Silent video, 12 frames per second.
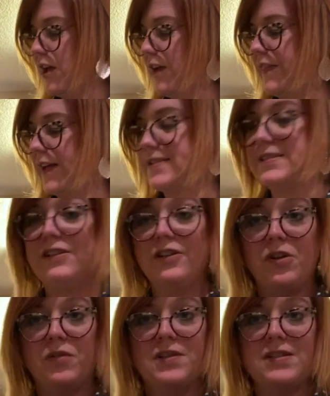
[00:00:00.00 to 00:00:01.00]
That
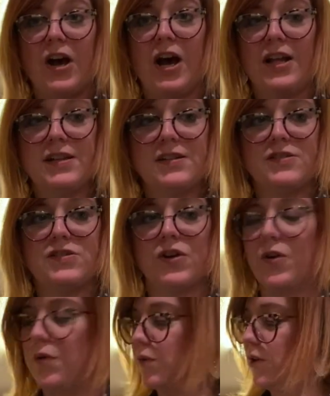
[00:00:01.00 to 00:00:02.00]
silicone is hot,
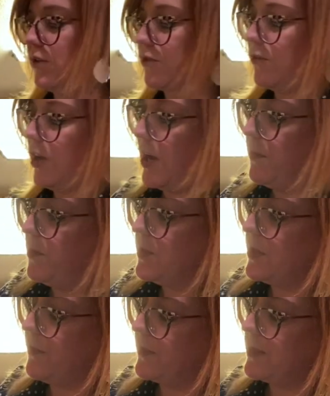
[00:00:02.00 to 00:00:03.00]
so either grab yourself a